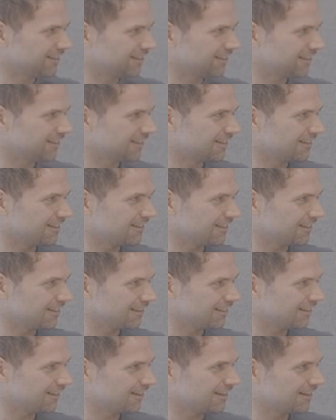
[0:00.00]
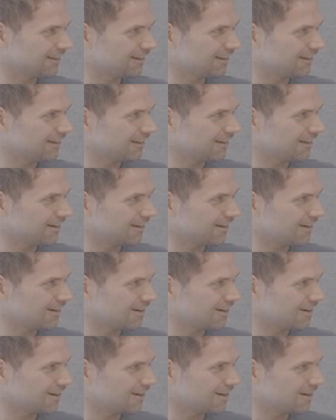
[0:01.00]

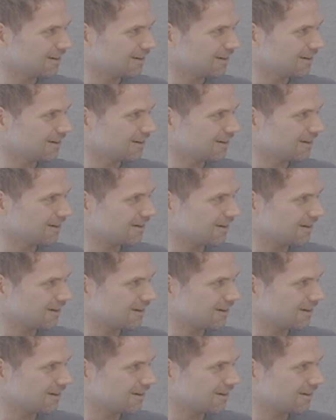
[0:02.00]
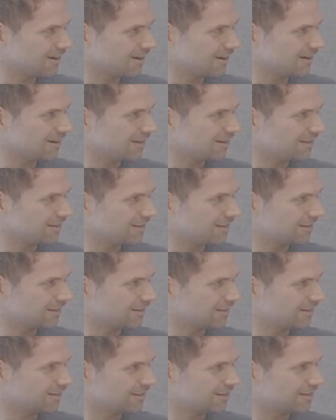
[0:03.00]

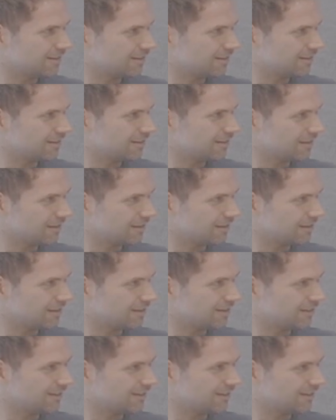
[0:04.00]
The person shown says nothing.